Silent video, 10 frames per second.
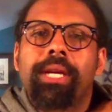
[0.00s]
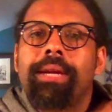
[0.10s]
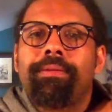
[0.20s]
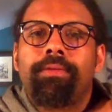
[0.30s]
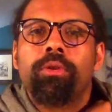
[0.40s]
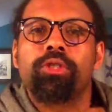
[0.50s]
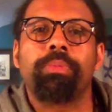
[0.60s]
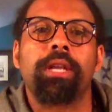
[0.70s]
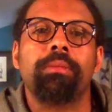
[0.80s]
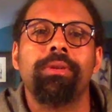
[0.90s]
influenced
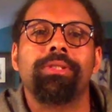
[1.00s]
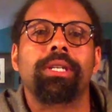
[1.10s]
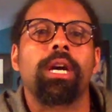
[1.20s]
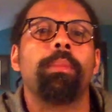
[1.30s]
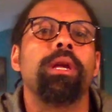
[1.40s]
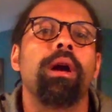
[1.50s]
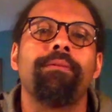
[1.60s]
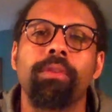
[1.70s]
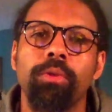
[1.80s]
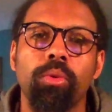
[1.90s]
by the music coming up
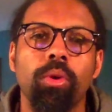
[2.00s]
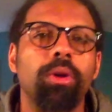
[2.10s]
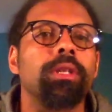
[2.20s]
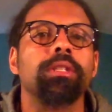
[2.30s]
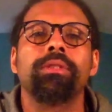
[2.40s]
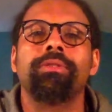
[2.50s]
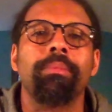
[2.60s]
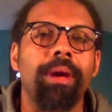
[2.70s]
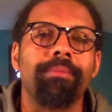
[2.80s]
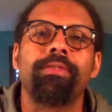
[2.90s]
from New Orleans, from
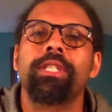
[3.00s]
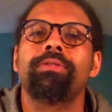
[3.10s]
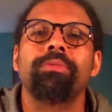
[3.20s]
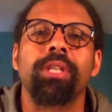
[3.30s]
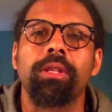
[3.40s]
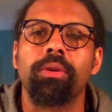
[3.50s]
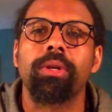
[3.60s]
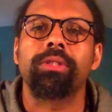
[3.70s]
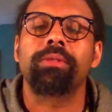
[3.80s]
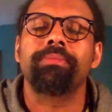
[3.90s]
Memphis, from St.
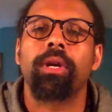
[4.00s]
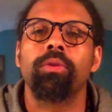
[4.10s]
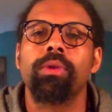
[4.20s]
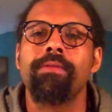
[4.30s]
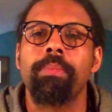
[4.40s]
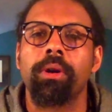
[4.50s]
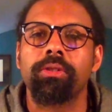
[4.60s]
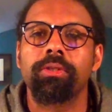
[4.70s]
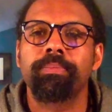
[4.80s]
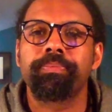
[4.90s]
Louis on the
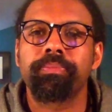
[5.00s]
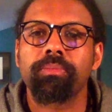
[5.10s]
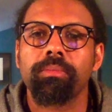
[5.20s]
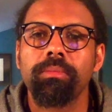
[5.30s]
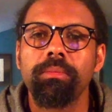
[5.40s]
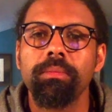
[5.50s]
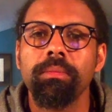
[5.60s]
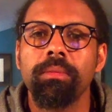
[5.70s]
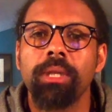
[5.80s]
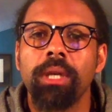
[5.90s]
riverboats.
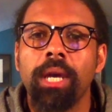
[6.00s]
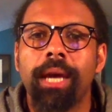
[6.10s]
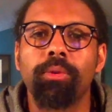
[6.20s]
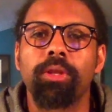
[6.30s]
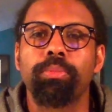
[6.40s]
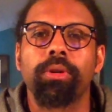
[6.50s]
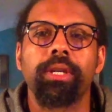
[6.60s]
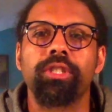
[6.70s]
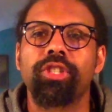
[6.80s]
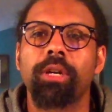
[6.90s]
And with the
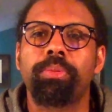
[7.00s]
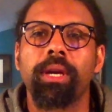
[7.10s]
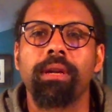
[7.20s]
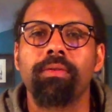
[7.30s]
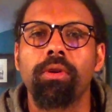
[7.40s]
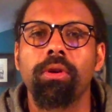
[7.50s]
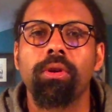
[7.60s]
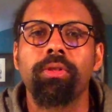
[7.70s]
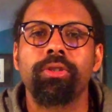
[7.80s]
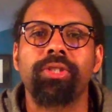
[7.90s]
brilliant jug playing of
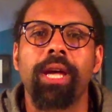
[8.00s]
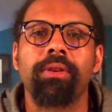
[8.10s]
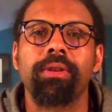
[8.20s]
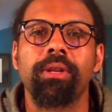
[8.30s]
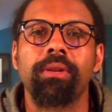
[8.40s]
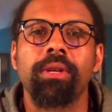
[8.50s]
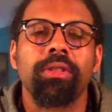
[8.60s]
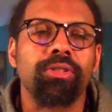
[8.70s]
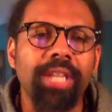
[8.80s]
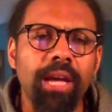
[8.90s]
Earl, their sound
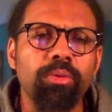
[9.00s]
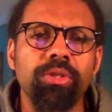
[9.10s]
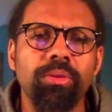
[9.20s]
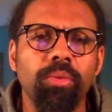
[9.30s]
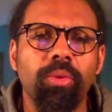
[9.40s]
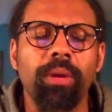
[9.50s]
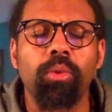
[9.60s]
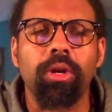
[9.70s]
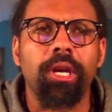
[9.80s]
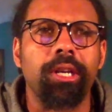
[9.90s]
was way
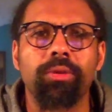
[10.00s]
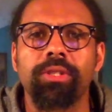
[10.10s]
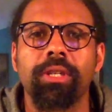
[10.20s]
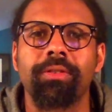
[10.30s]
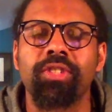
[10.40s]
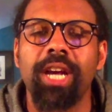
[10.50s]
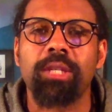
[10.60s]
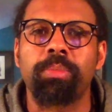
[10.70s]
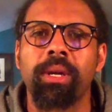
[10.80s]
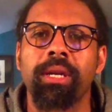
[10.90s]
more characteristic of jazz
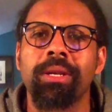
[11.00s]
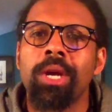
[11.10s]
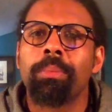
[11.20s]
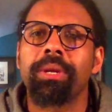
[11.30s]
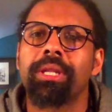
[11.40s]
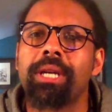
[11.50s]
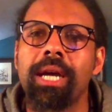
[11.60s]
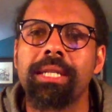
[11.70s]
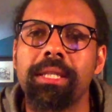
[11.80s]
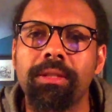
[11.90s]
playing. But in the
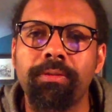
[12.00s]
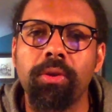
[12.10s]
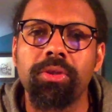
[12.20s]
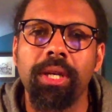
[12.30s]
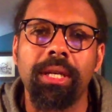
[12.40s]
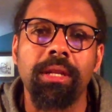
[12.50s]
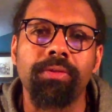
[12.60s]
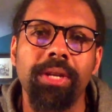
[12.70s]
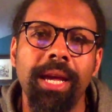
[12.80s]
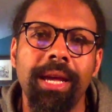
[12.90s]
context of folks like
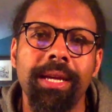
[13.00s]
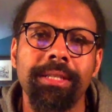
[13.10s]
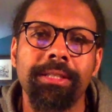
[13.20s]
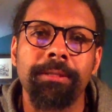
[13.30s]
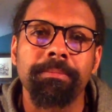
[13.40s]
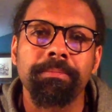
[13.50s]
Clifford Hayes,